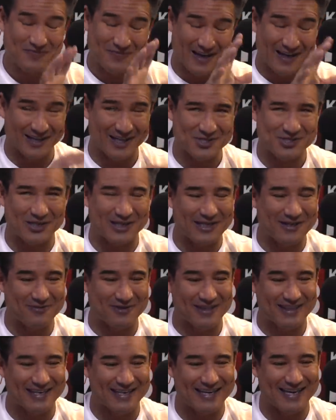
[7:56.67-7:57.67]
allegedly
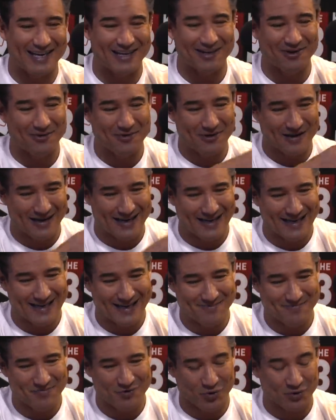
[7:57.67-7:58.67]
with Canelo
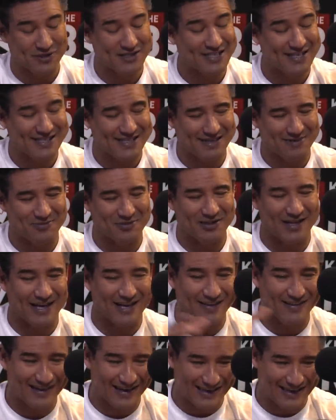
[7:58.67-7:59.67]
um, or teasing him with that,
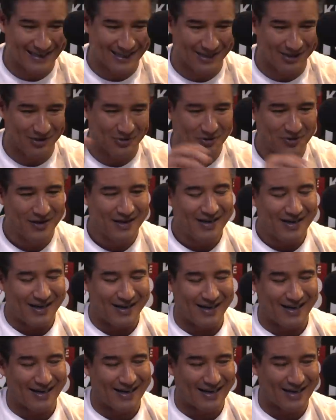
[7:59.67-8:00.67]
and then Canelo
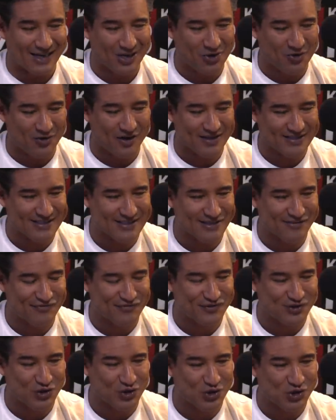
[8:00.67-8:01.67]
uh, uh, crossing
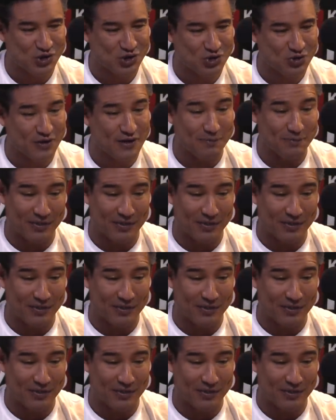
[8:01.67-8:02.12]
the, the street.